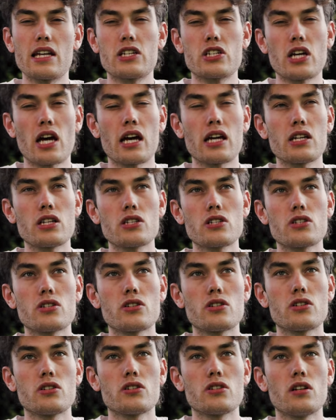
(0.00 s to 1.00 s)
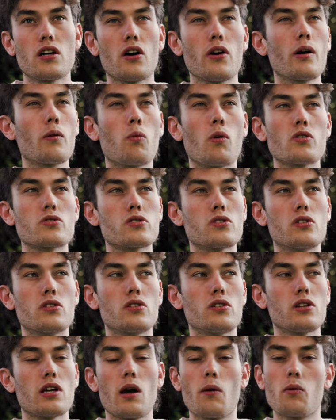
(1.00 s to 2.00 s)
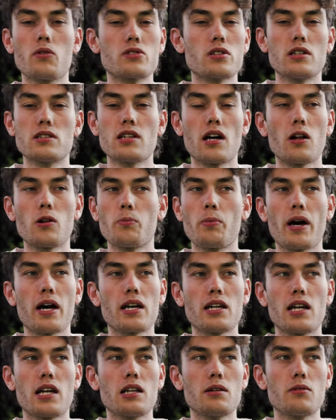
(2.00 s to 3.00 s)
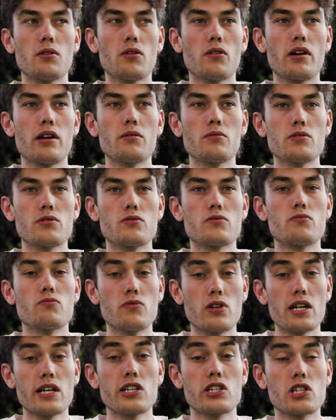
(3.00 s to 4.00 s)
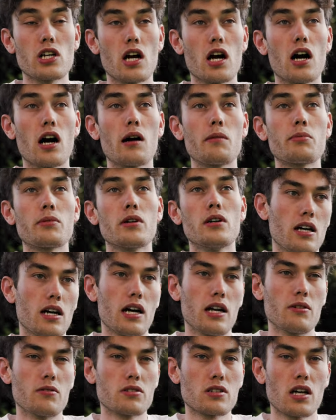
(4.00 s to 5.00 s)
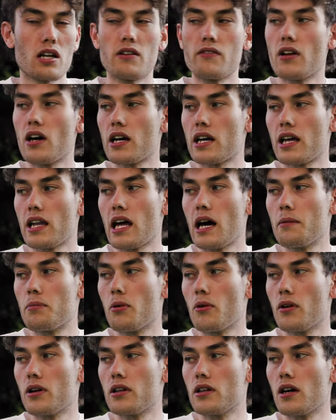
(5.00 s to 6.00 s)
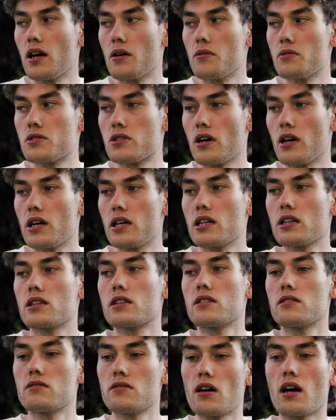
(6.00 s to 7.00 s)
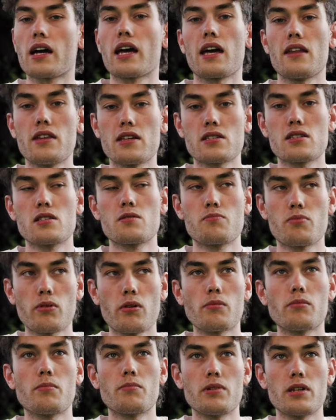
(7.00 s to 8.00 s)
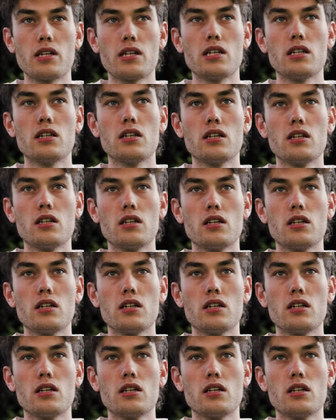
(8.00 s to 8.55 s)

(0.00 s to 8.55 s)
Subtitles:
changed. You know, it wasn't a dull pain anymore, it was really sharp. And it was kind of like at that point that I was like, okay, this is probably